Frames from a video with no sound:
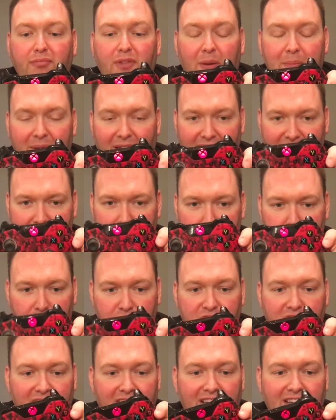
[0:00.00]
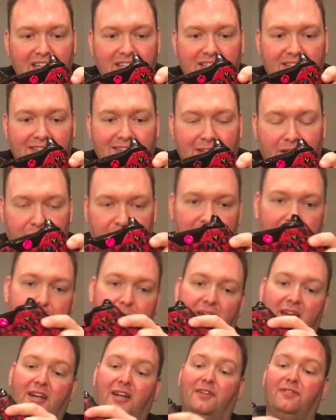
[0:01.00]
Makes it much easier to grip,
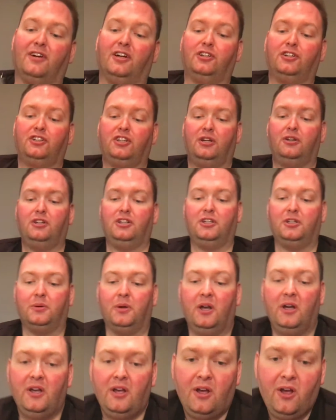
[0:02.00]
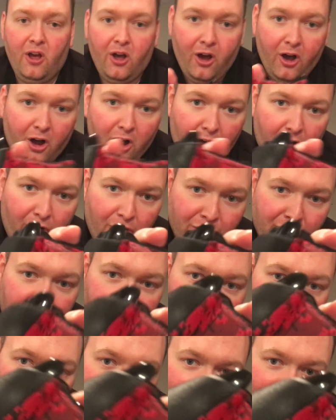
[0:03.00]
and if I show you on
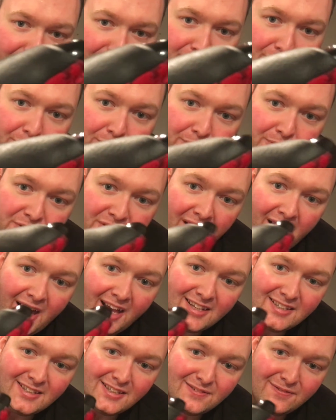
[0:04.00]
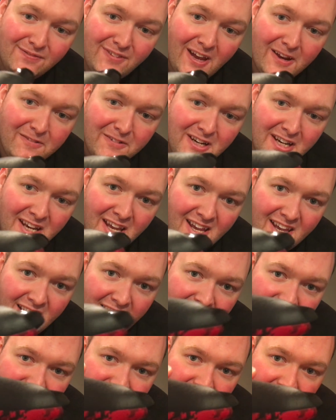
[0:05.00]
the handles, it has this very
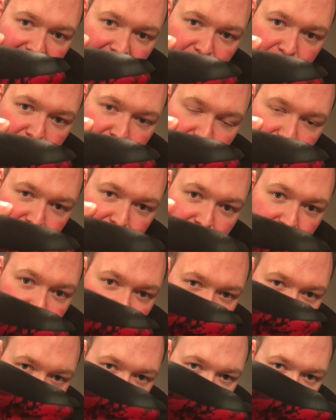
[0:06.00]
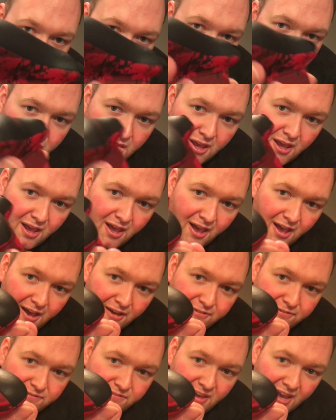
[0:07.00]
textured
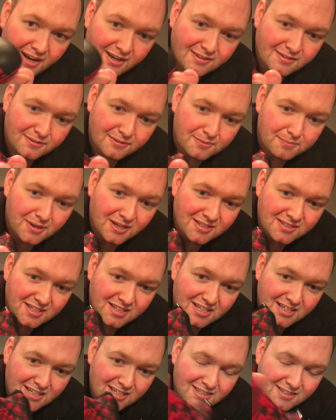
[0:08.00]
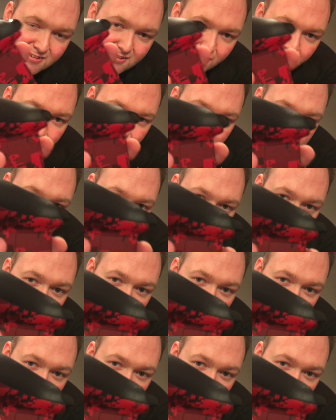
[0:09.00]
effect that makes it easier to grip.